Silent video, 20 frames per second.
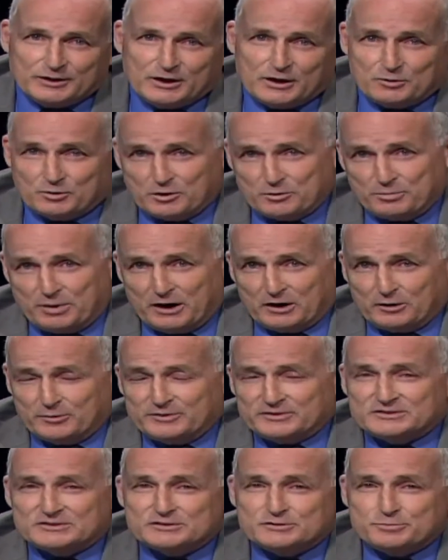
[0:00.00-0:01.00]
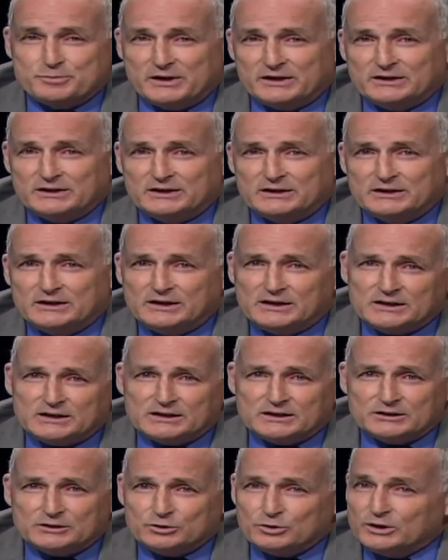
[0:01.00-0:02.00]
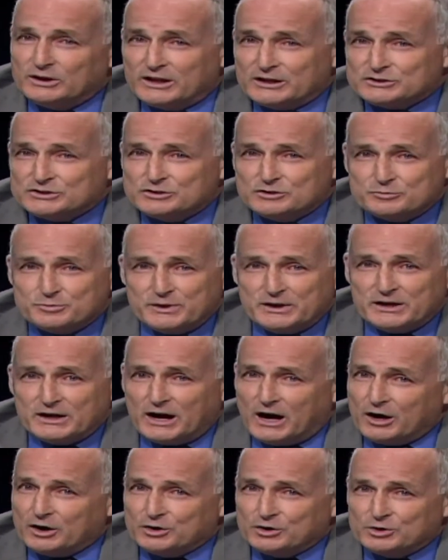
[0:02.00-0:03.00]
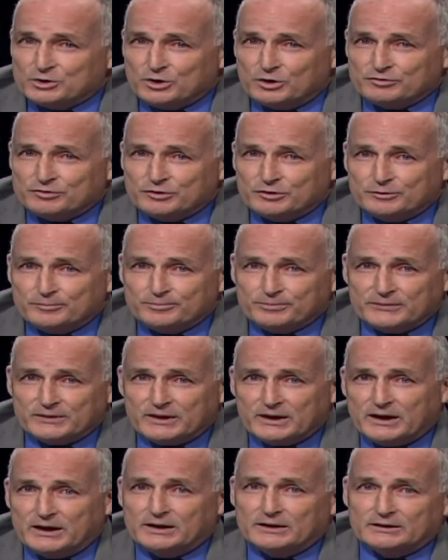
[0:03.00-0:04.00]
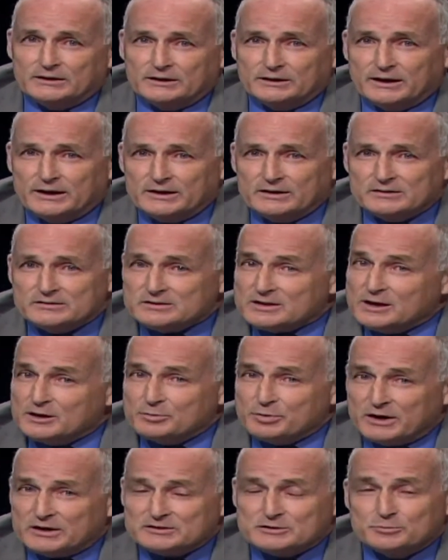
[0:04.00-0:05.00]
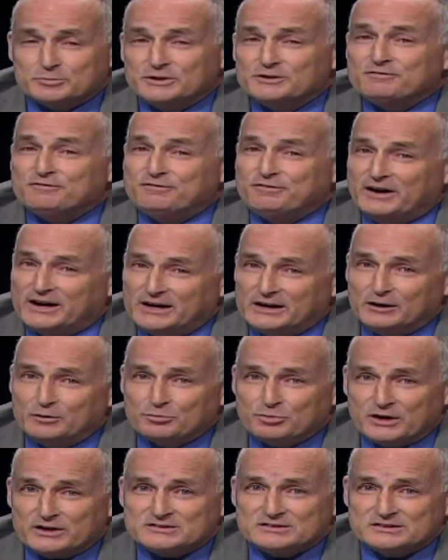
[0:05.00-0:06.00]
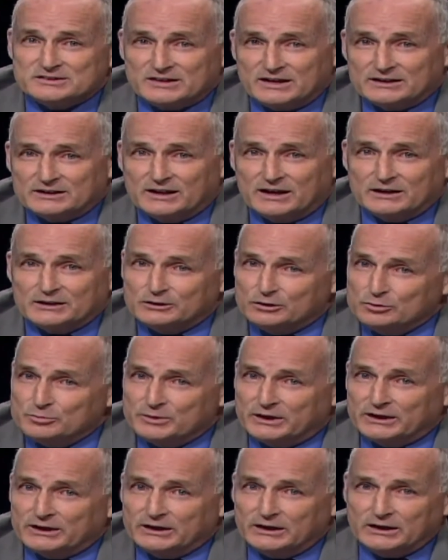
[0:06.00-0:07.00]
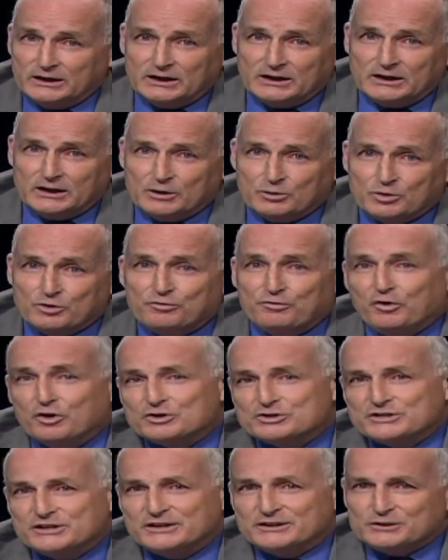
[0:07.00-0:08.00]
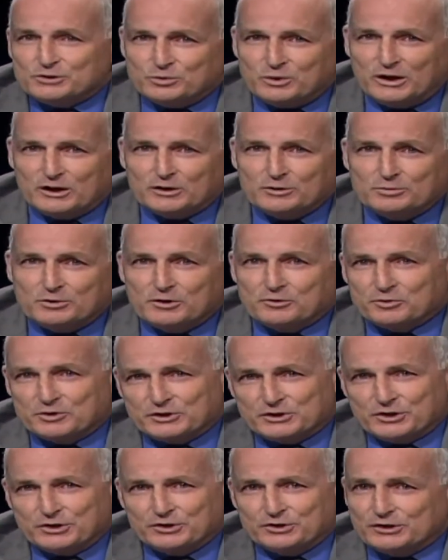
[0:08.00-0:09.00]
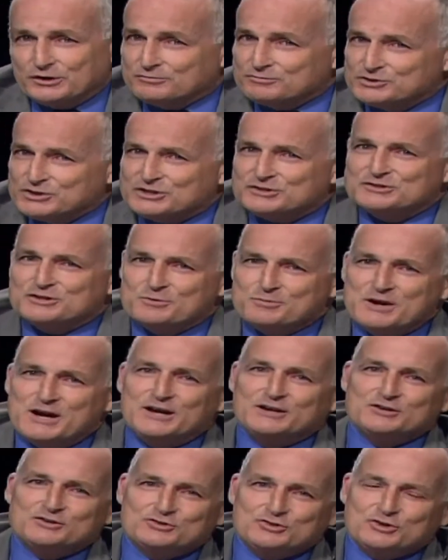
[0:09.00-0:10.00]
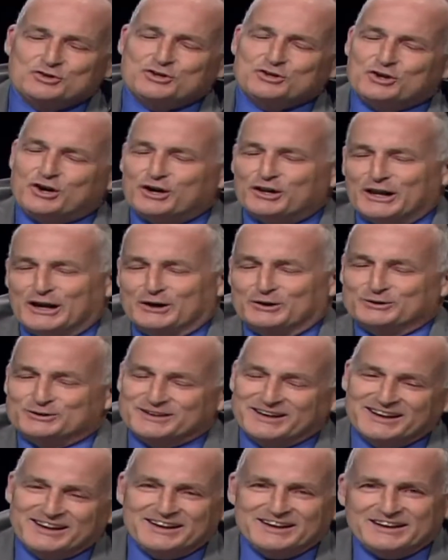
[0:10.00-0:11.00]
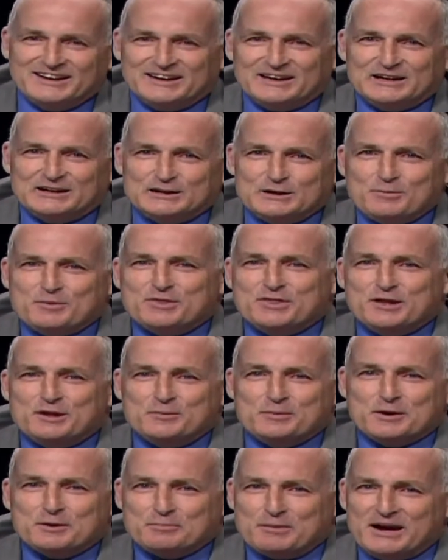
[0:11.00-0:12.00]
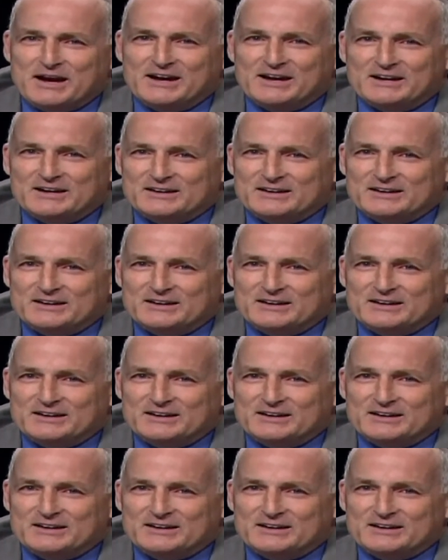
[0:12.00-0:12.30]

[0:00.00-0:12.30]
With Parliament suspended, new elections being argued over, and the latest and possibly final Brexit deadline looming, we're fortunate to welcome the return of just the man to sort it all out. Timothy McMahon